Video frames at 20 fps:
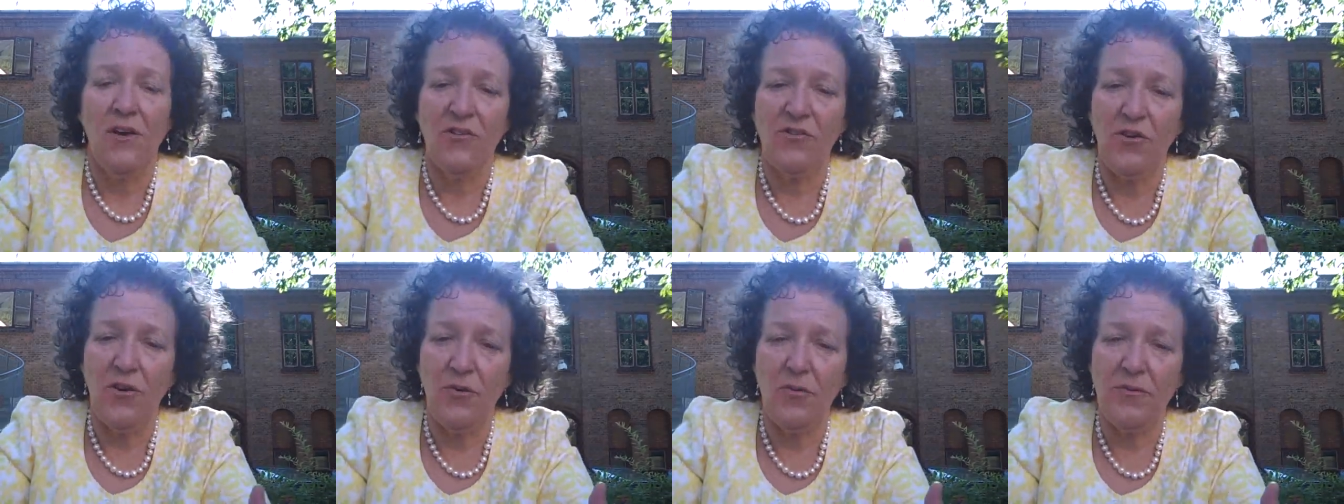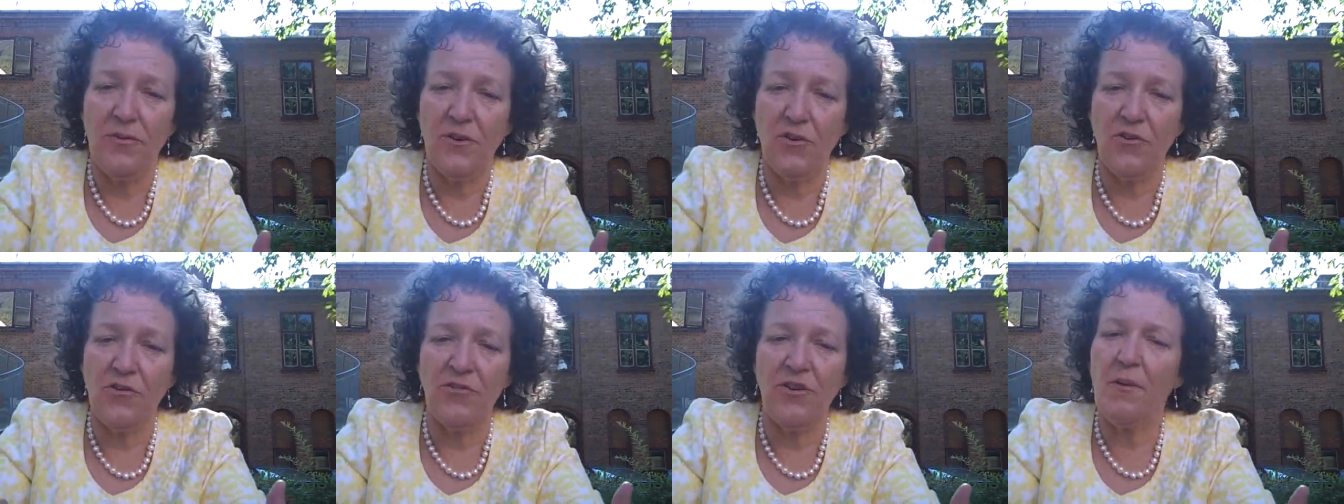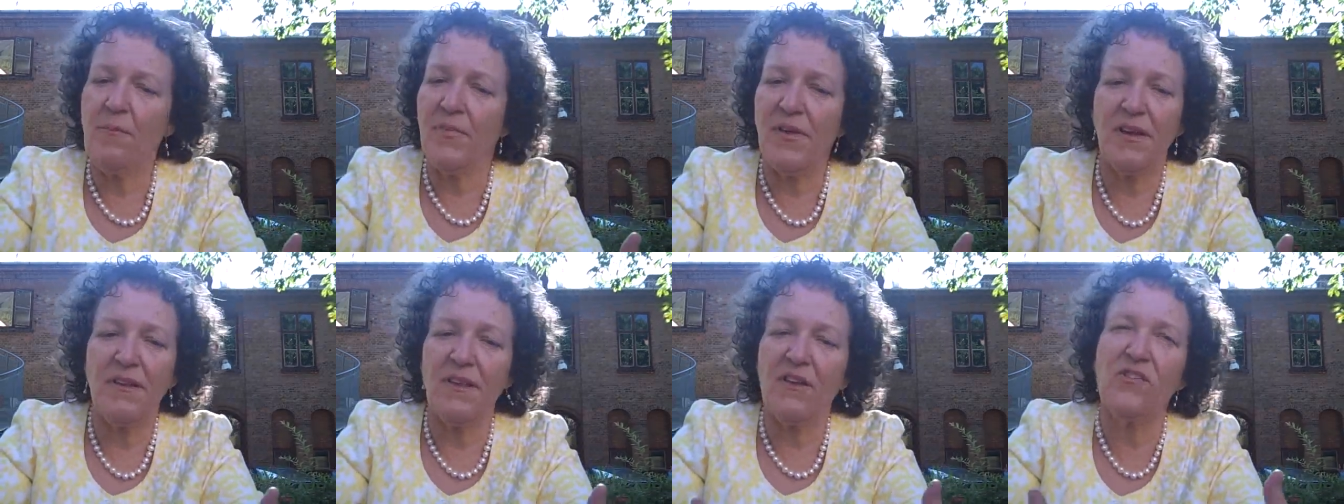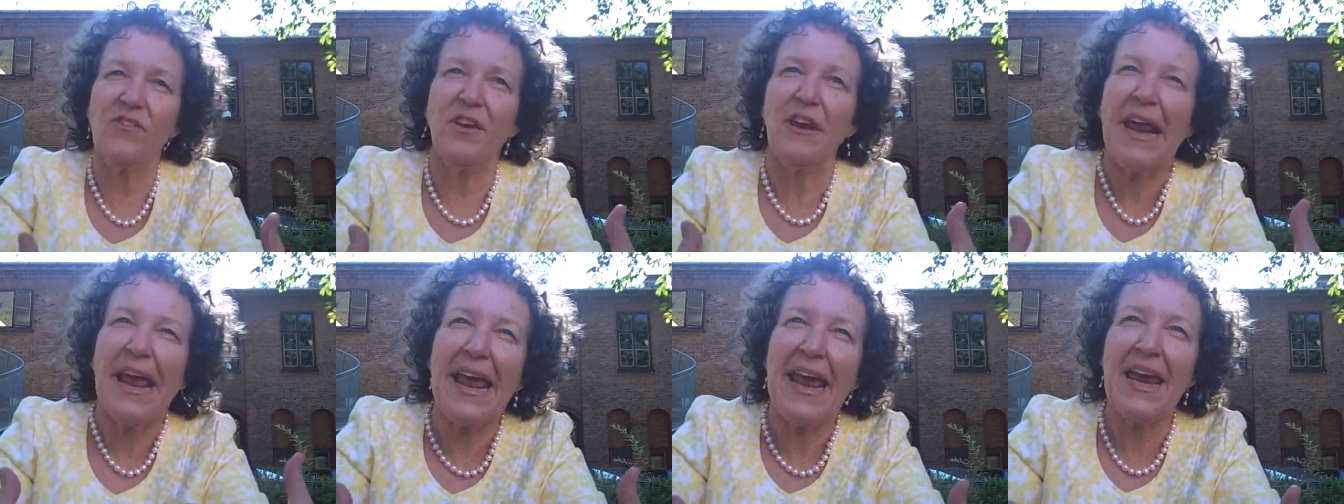So there's something that's
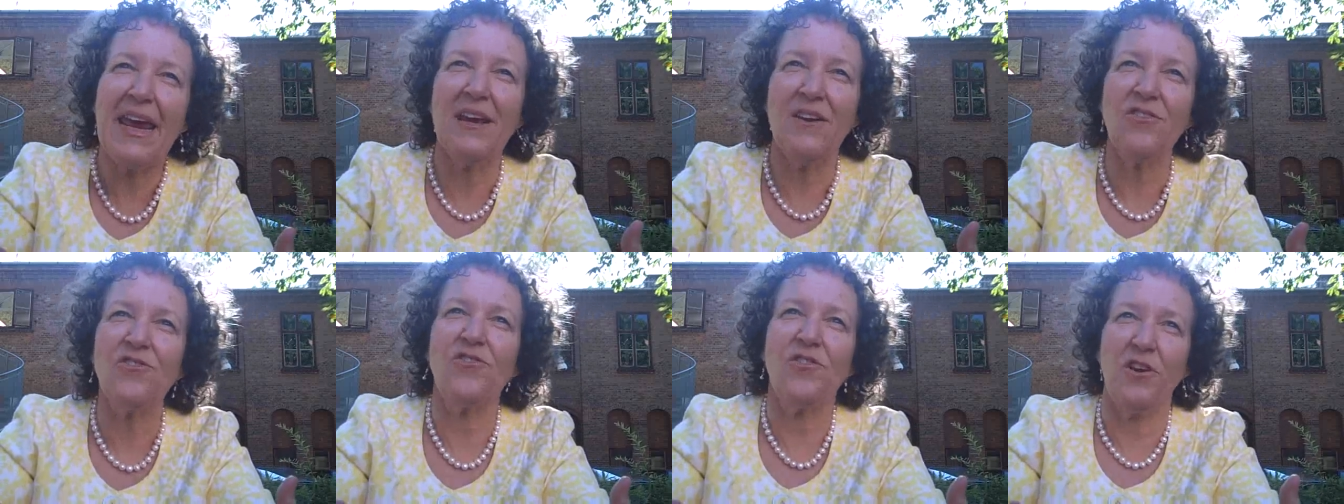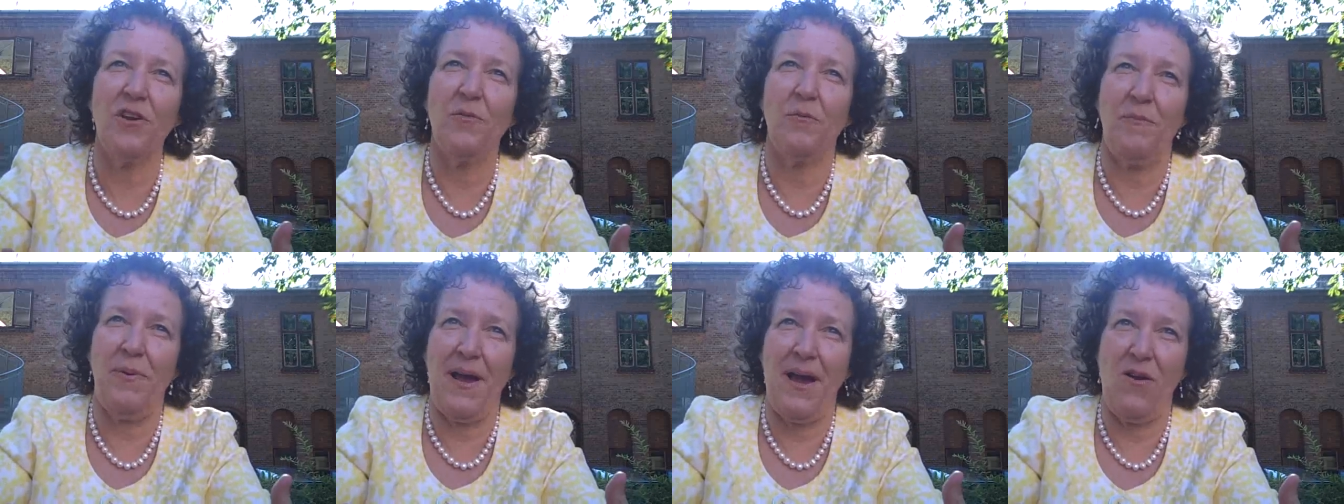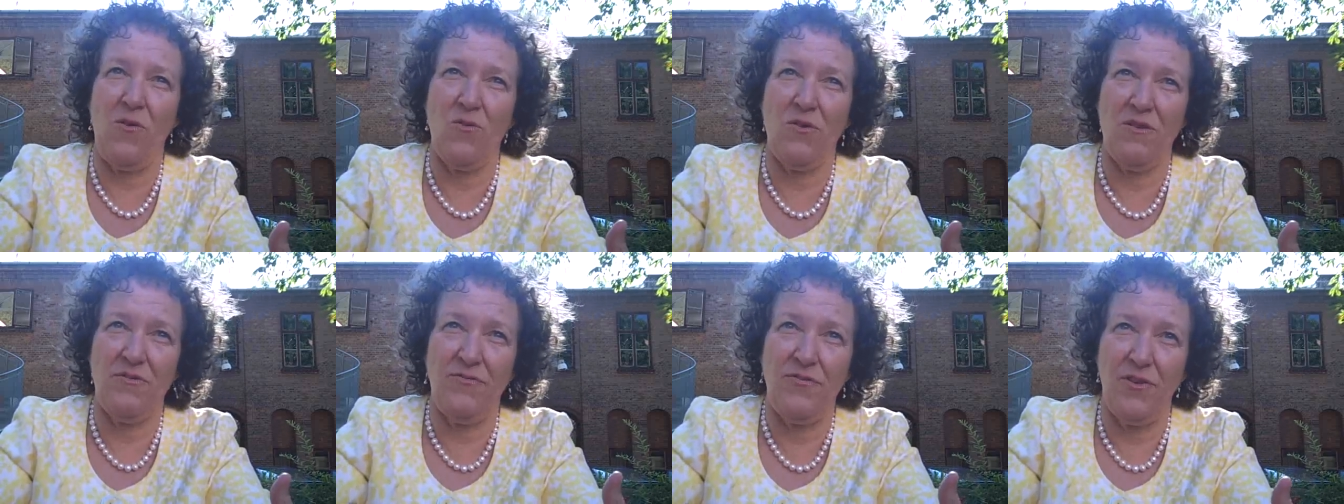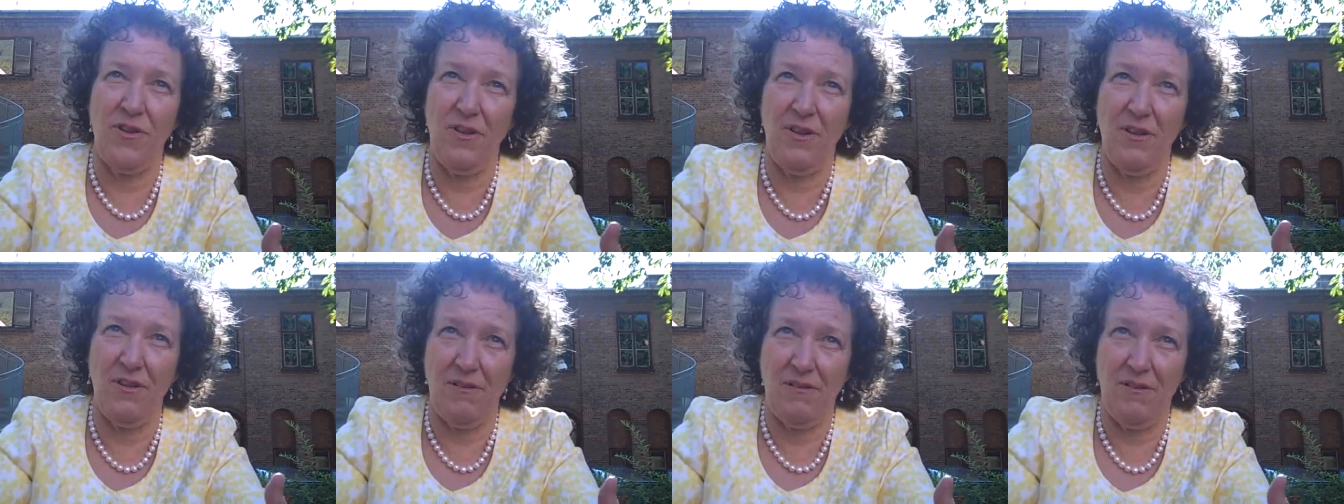an ancient,
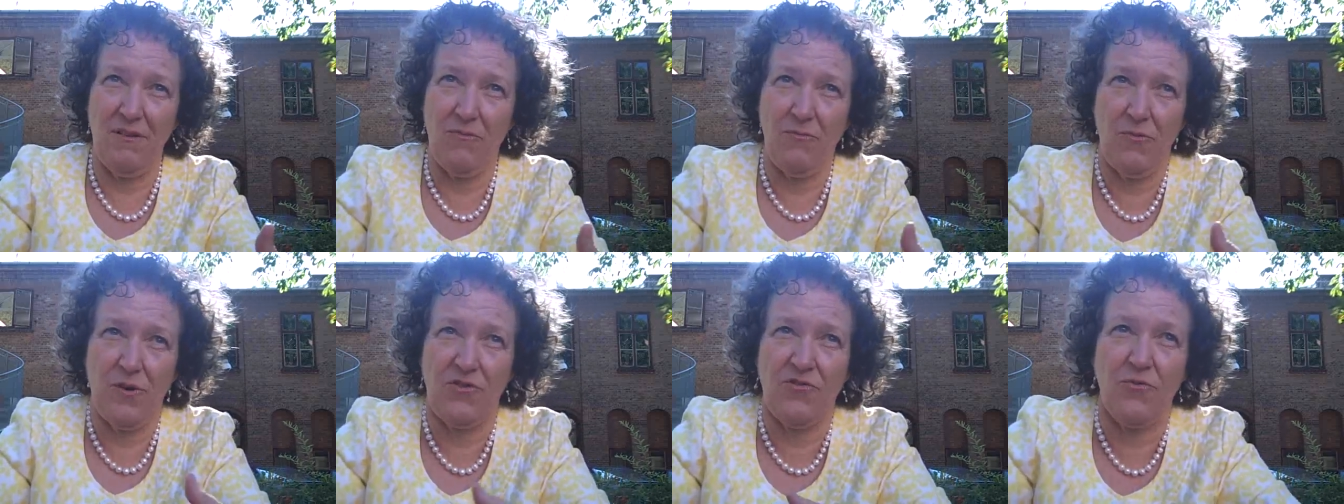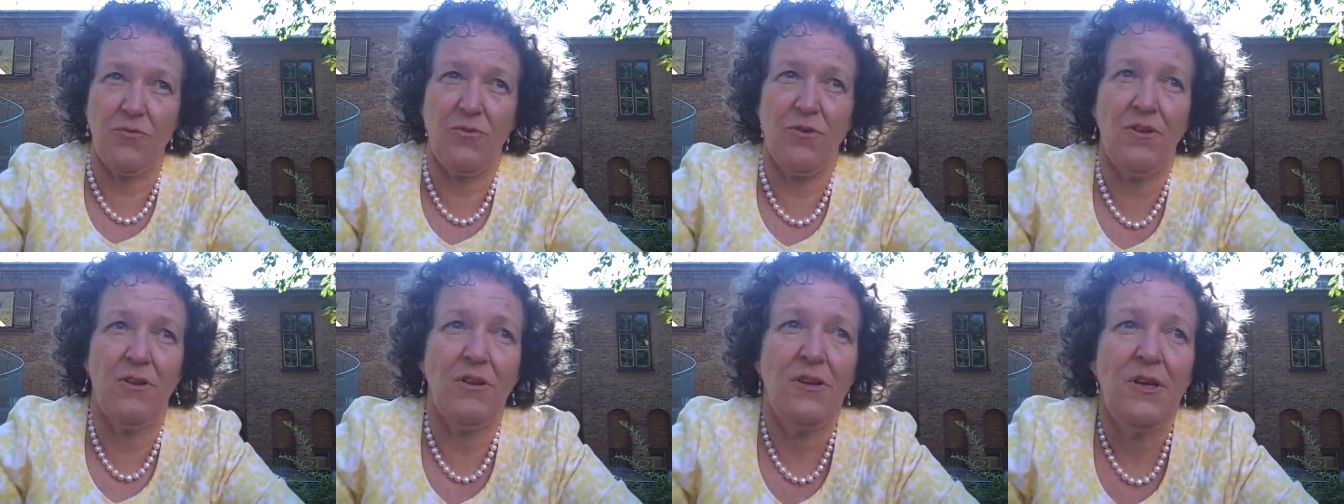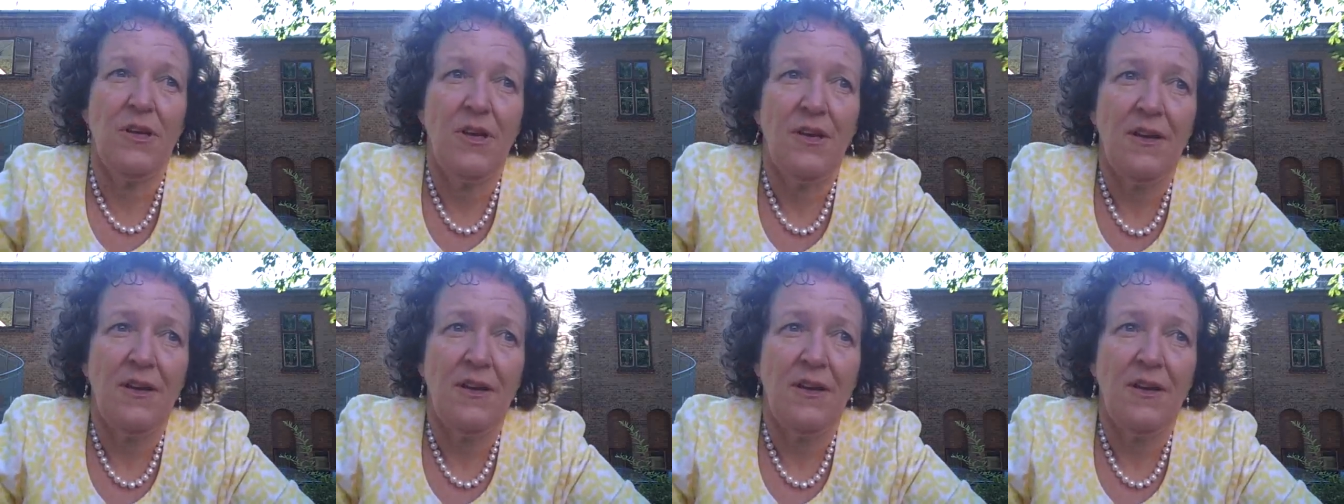powerful ritual